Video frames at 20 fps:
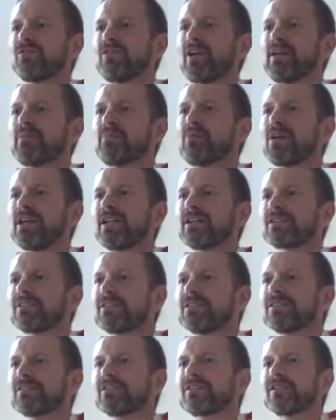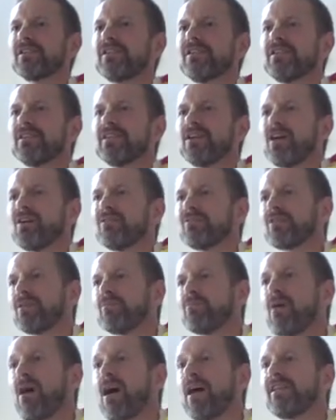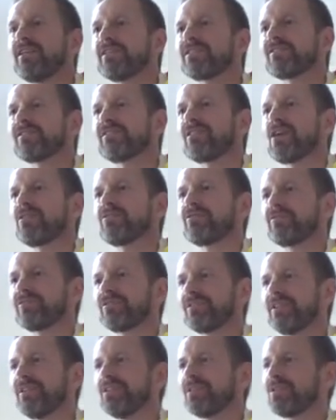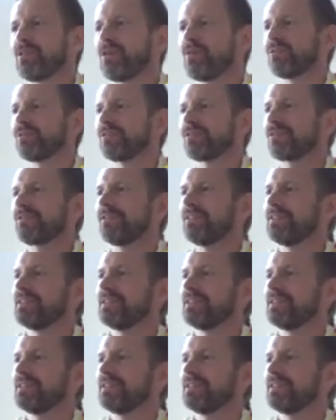vibrations of the mind stuff, those